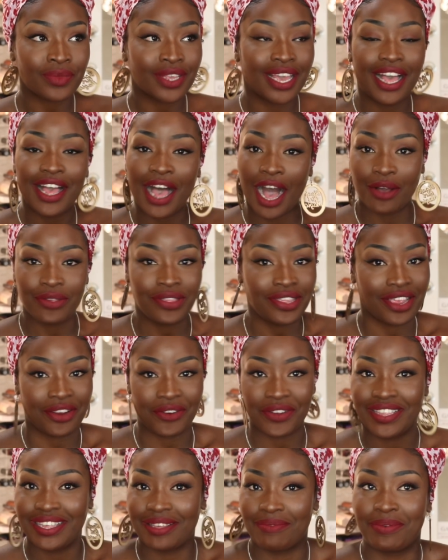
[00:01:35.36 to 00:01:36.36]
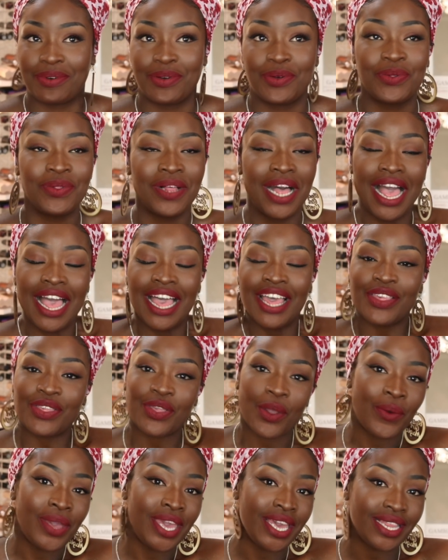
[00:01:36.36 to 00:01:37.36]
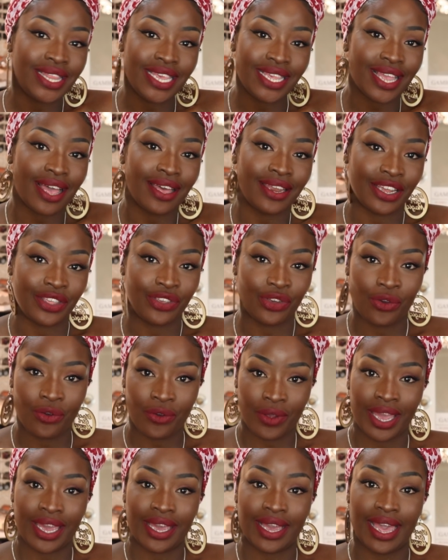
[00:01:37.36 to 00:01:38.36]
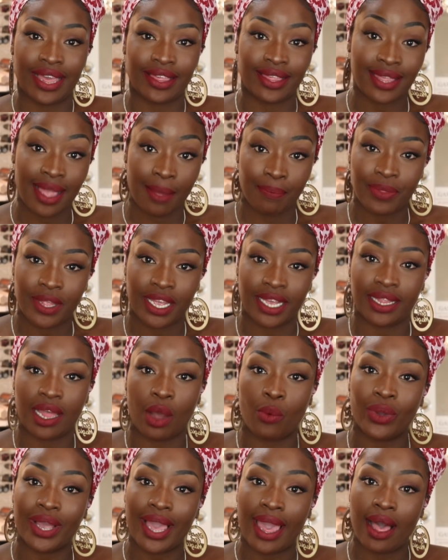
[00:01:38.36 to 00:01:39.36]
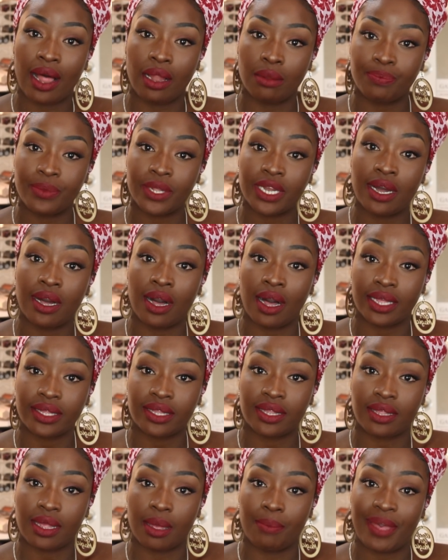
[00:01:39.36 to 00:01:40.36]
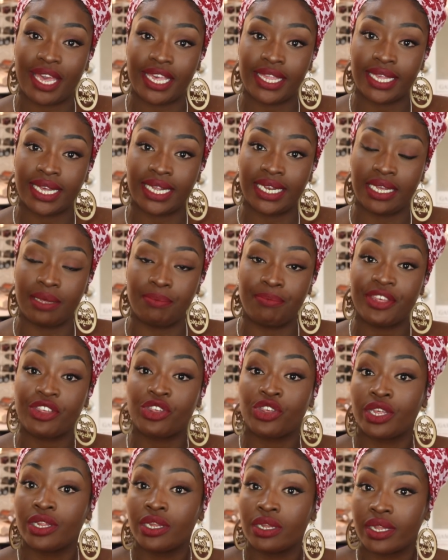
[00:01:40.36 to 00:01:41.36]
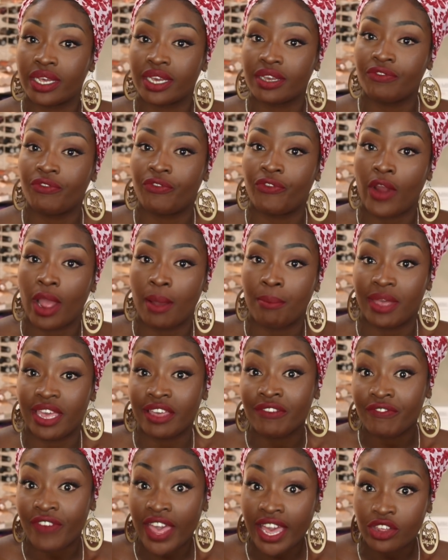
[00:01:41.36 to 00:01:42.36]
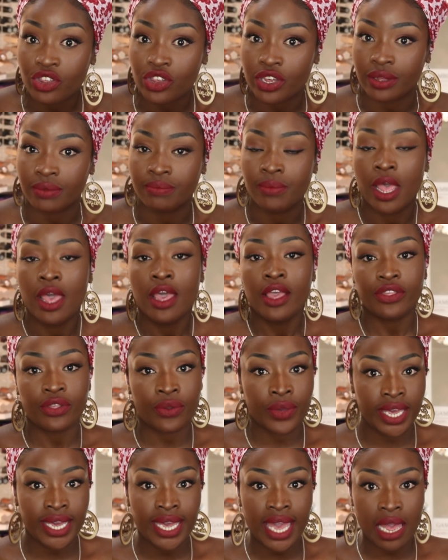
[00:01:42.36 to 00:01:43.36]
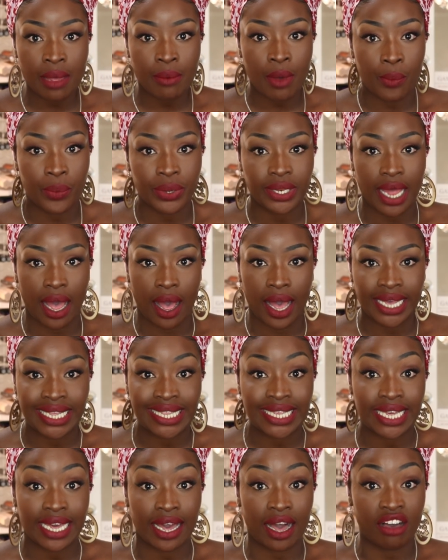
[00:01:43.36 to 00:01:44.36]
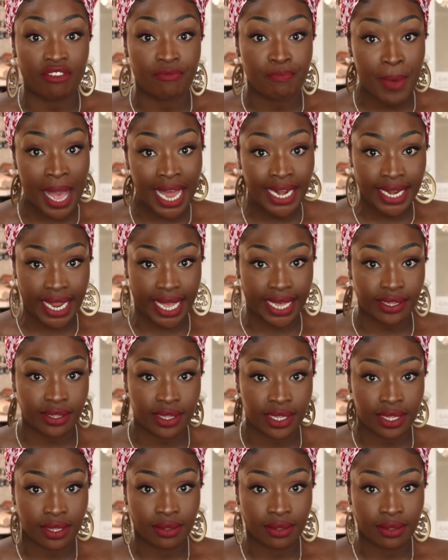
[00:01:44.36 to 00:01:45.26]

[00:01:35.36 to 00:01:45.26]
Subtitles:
How stereotypical. So he decided to create something that would help the cuts basically be shielded from infection. So he came up with the idea of band-aids.